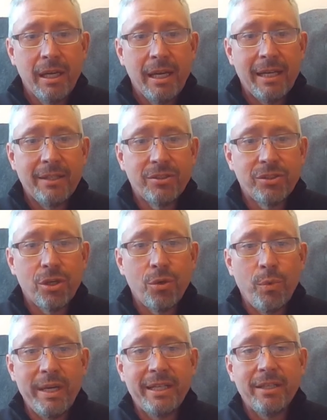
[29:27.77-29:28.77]
And so
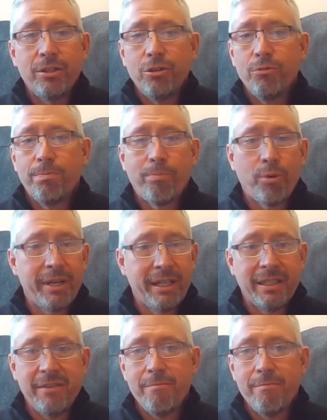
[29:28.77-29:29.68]
we can do predictive